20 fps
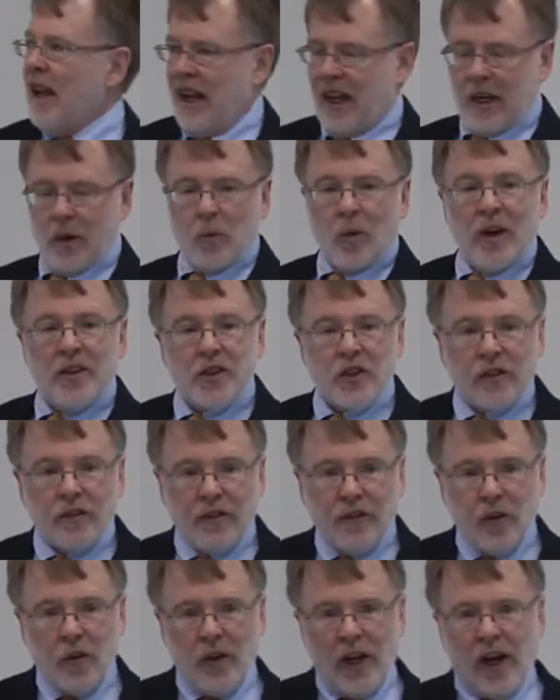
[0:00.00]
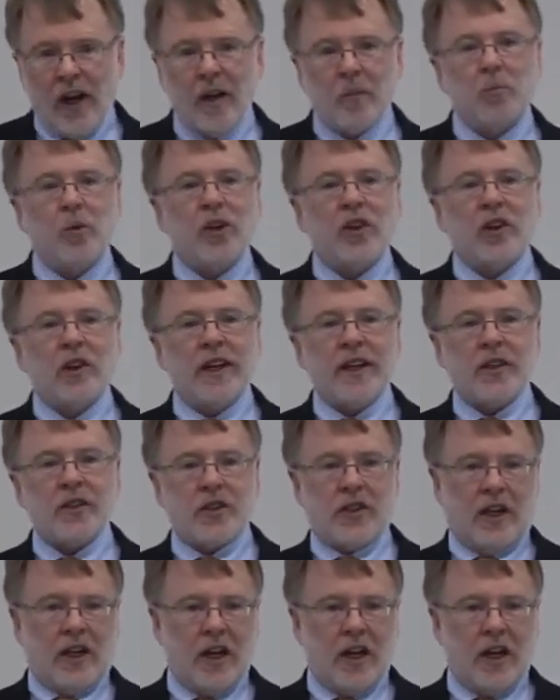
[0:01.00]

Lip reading: It runs a food hub with links to